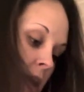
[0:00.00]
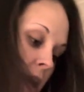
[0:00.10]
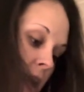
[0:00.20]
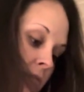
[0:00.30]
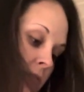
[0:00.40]

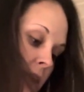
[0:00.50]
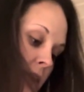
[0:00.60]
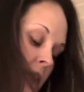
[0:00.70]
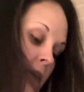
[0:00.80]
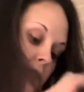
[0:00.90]
have like
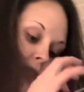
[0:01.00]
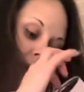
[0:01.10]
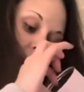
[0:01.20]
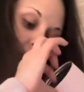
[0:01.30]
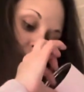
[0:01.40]
the
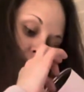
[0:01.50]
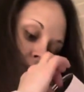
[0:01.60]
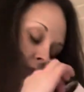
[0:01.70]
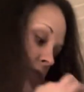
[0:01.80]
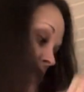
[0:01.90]
freedom
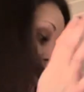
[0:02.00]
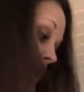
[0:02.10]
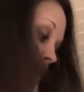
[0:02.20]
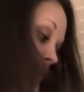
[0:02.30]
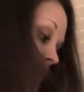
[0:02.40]
to
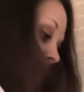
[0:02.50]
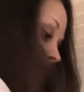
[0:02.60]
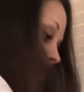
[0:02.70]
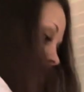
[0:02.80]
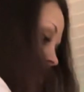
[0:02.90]
slide it
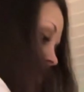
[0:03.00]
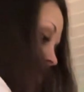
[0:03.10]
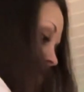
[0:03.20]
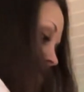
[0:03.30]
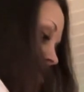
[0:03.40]
um,